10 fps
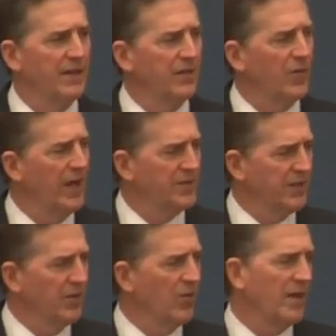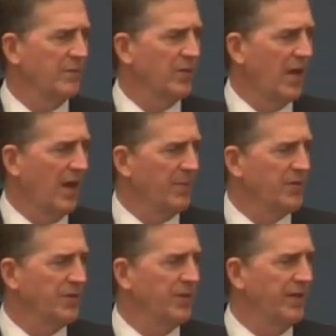creates incredible
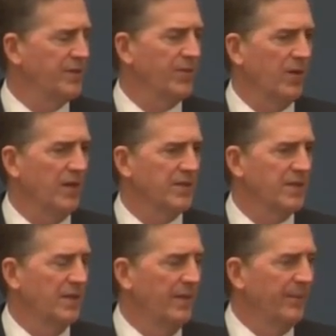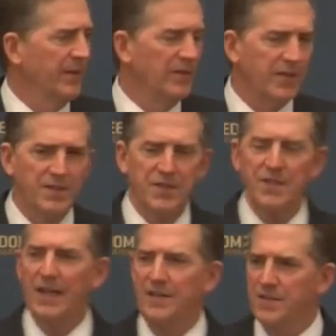opportunities for us. Look at
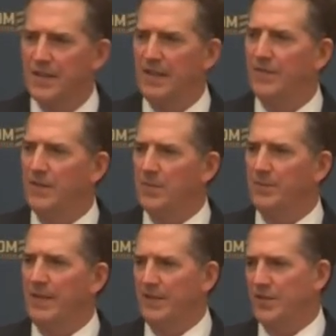states that have implemented